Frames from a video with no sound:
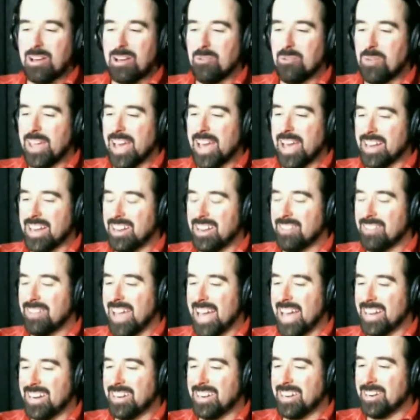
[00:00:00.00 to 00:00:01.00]
we
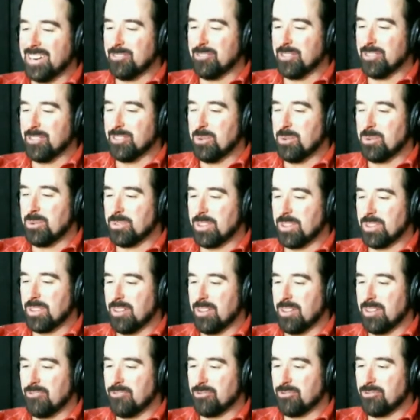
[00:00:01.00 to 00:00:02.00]
had an interview with
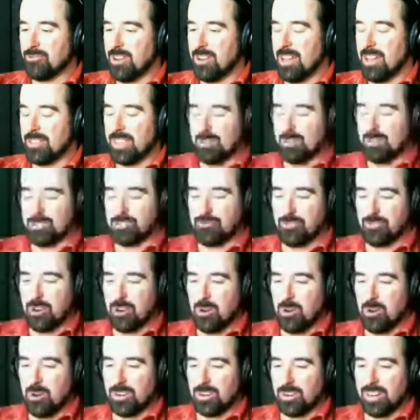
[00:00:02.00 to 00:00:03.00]
I think it was
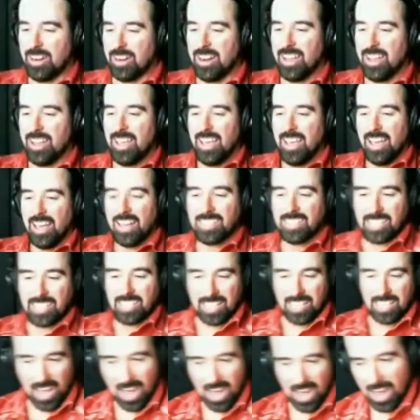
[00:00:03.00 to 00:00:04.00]
Frode earlier. He's
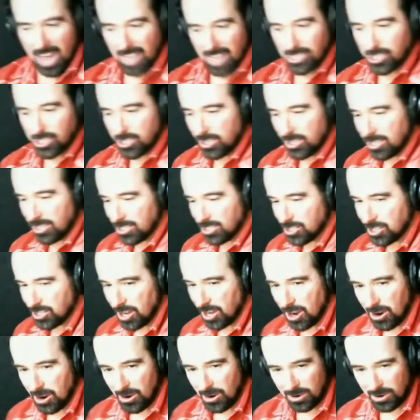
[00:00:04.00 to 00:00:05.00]
like, I should have
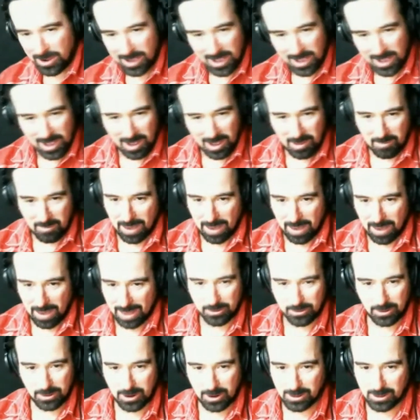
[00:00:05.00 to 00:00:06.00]
showed my
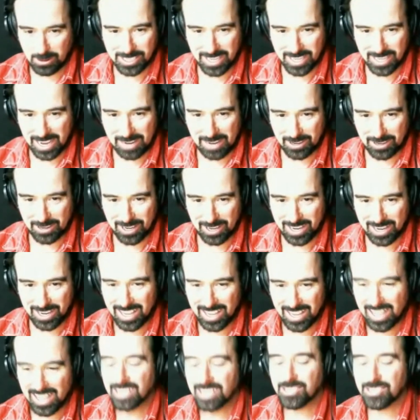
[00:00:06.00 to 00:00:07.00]
throat saver.
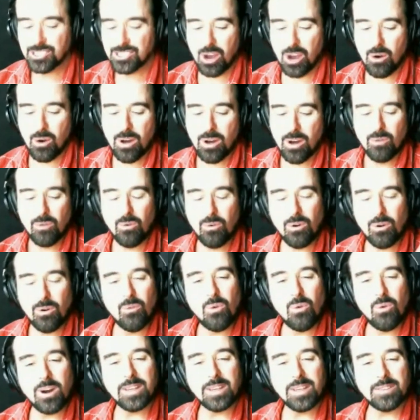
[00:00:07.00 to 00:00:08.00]
So,
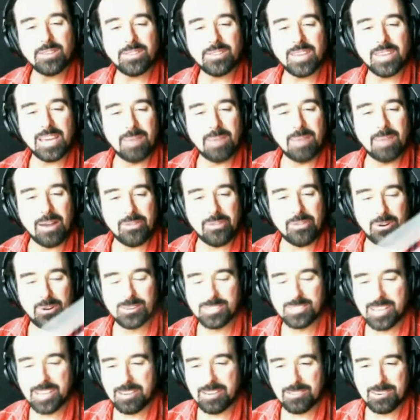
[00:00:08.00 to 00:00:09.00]
what do you think about throat
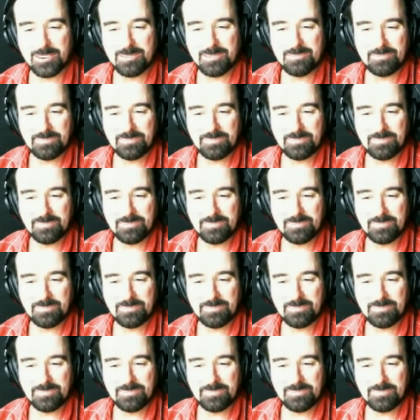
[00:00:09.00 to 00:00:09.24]
saver?